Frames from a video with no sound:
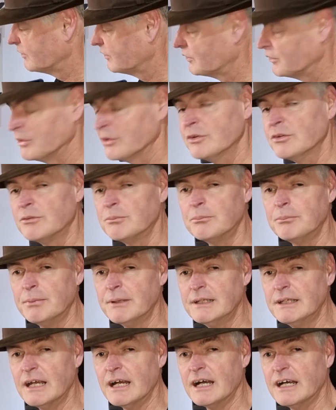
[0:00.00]
could
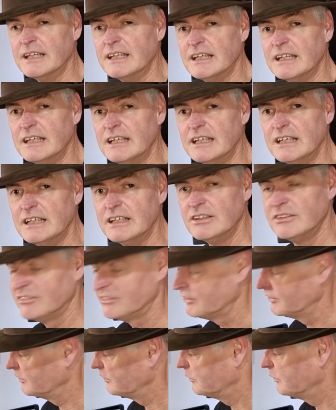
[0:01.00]
be an
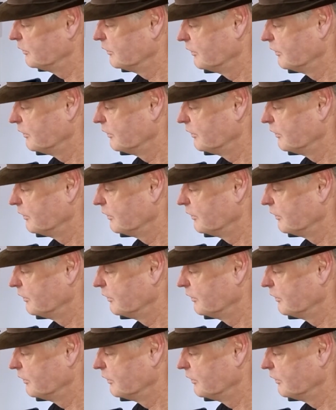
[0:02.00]
issue.